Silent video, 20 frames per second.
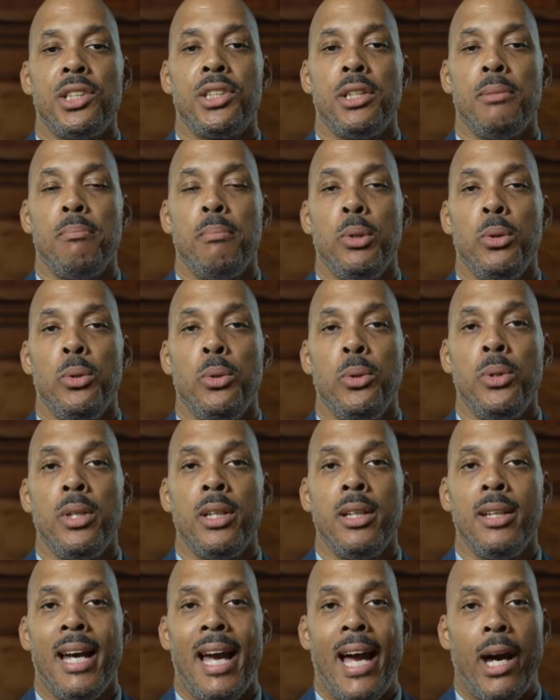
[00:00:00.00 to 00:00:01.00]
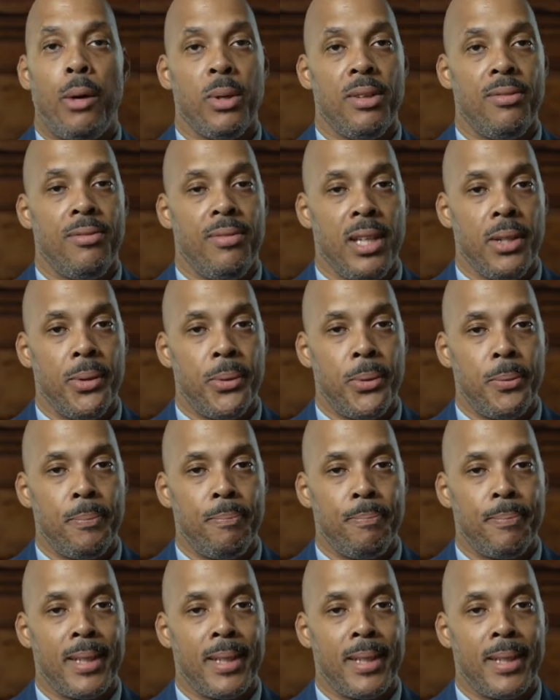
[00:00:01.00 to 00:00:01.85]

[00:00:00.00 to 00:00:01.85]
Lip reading: in mood, how we feel,